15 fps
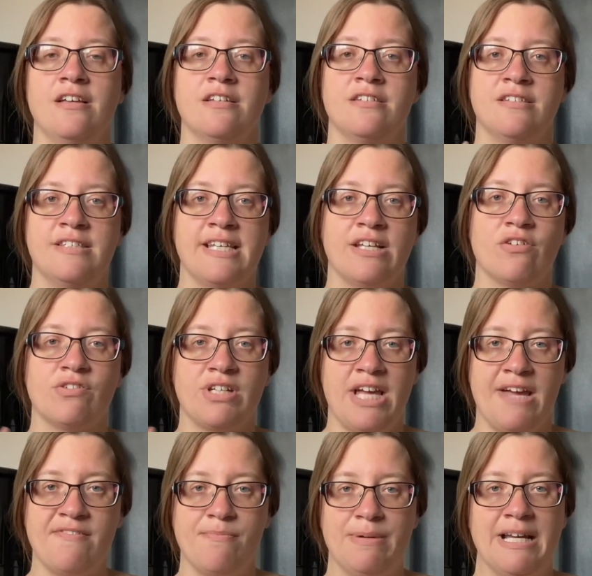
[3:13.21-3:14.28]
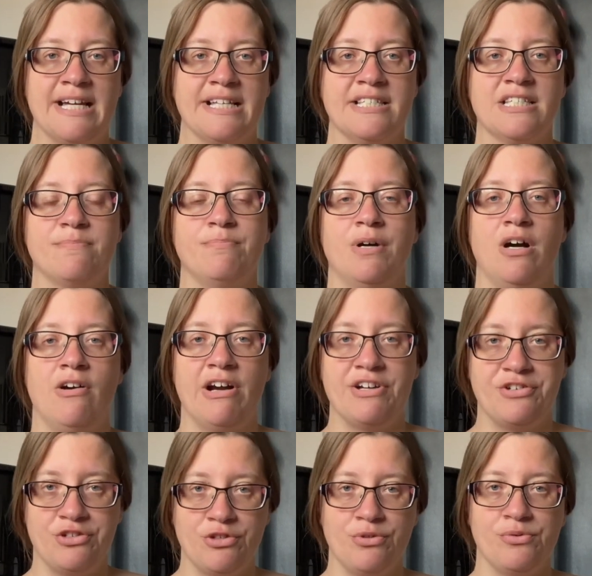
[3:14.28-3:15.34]
sick on aeroplanes but I
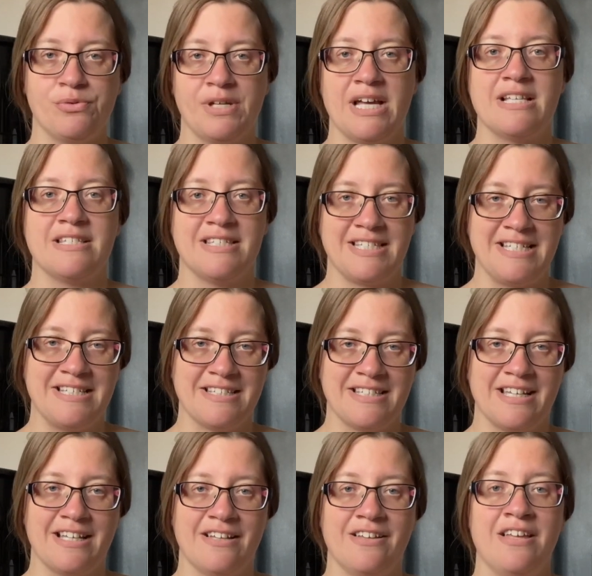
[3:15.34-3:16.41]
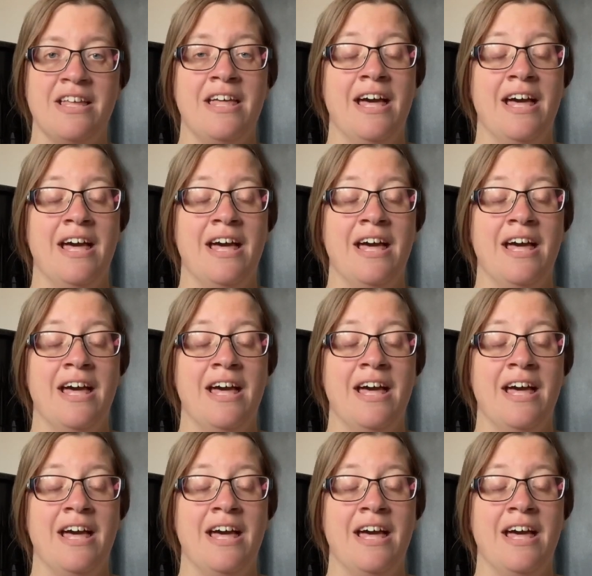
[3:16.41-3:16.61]
do get seasick